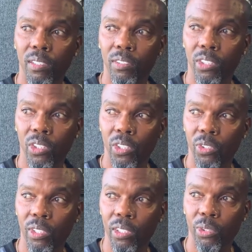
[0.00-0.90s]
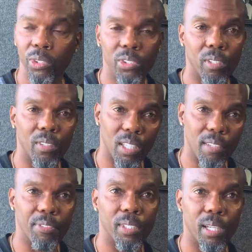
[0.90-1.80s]
till you get to a certain
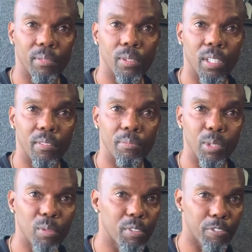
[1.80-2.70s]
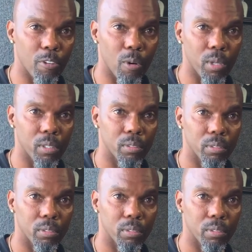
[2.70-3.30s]
comfort level of moving forward.